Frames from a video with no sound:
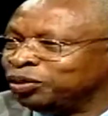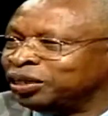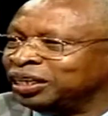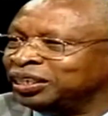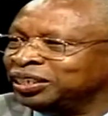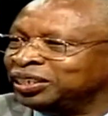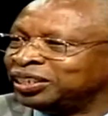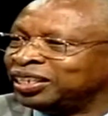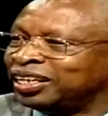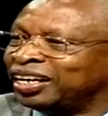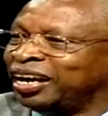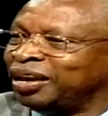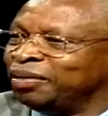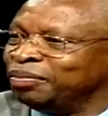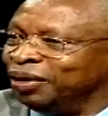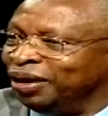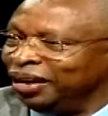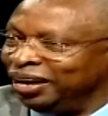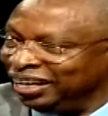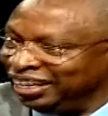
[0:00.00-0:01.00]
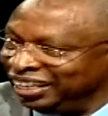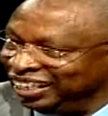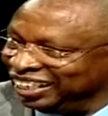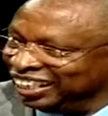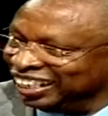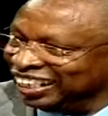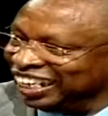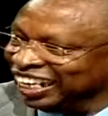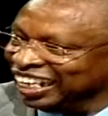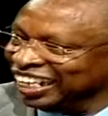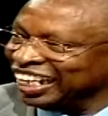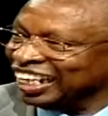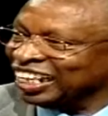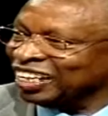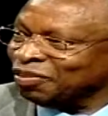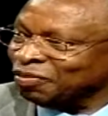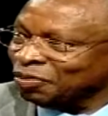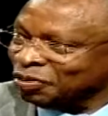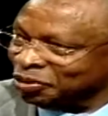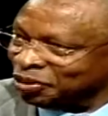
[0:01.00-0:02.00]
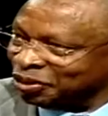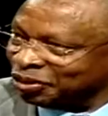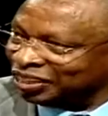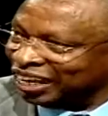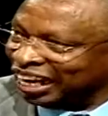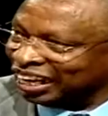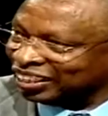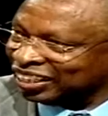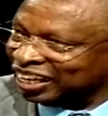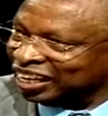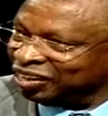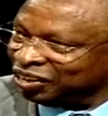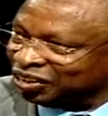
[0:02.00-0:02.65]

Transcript: a disclaimer that I'm not a doctor.